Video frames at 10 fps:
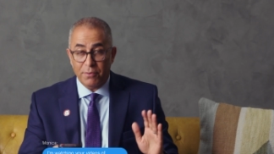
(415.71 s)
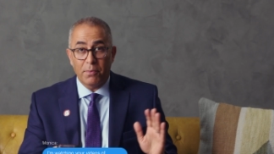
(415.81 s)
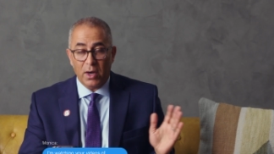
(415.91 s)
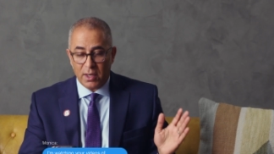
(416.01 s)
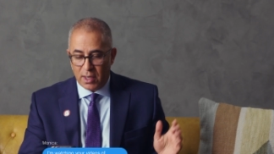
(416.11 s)
from
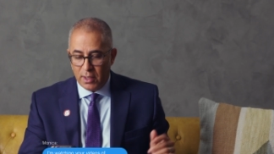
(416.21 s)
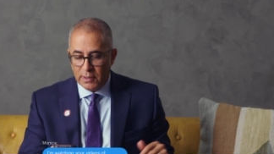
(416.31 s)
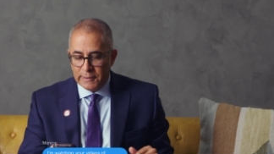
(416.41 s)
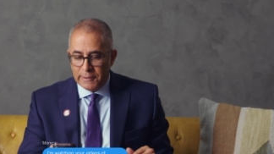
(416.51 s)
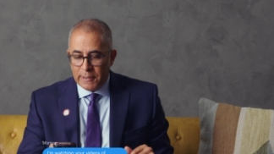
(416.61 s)

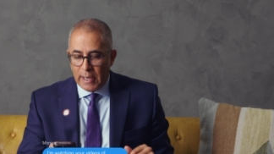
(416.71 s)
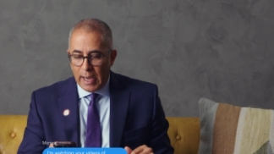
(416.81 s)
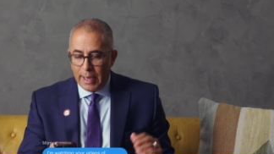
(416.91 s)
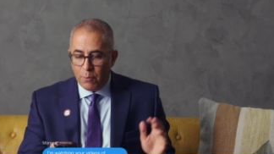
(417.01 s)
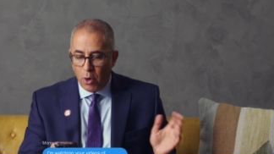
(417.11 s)
Monica.
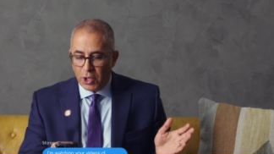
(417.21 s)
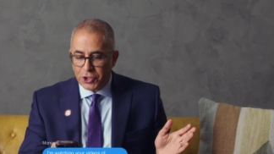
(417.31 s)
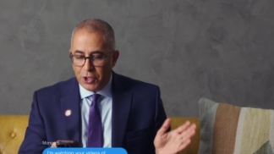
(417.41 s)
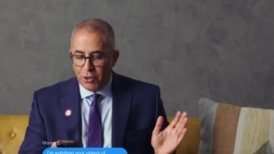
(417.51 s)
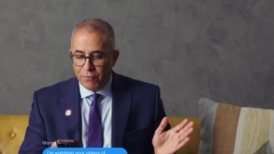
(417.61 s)
I'm
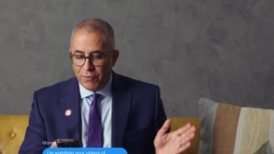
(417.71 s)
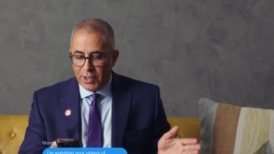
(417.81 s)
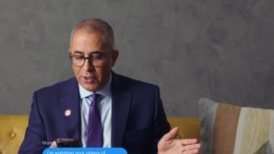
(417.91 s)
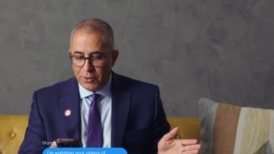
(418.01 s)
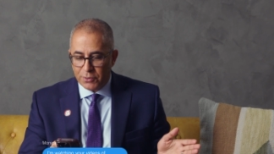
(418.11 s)
watching your
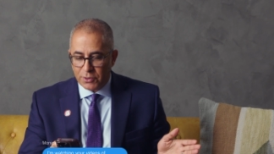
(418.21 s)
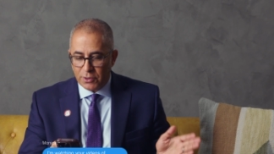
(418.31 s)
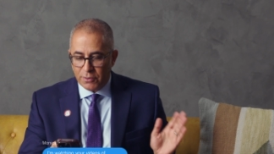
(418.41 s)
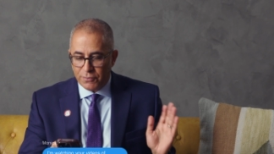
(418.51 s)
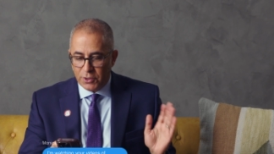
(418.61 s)
videos
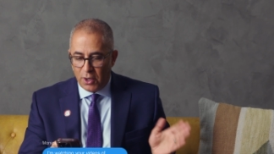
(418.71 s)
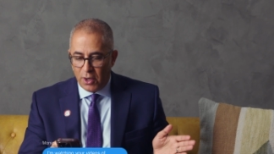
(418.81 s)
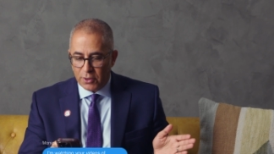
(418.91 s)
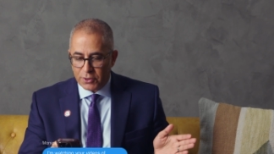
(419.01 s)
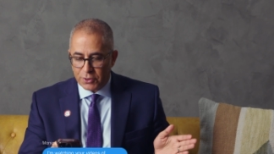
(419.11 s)
of
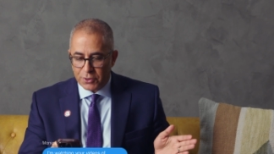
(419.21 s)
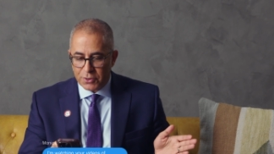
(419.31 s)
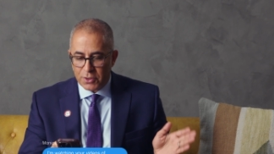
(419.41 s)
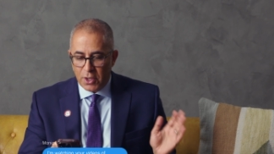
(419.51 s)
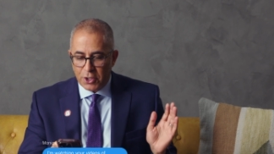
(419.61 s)

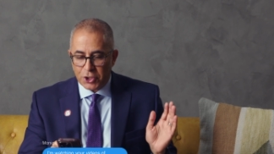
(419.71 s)
doctors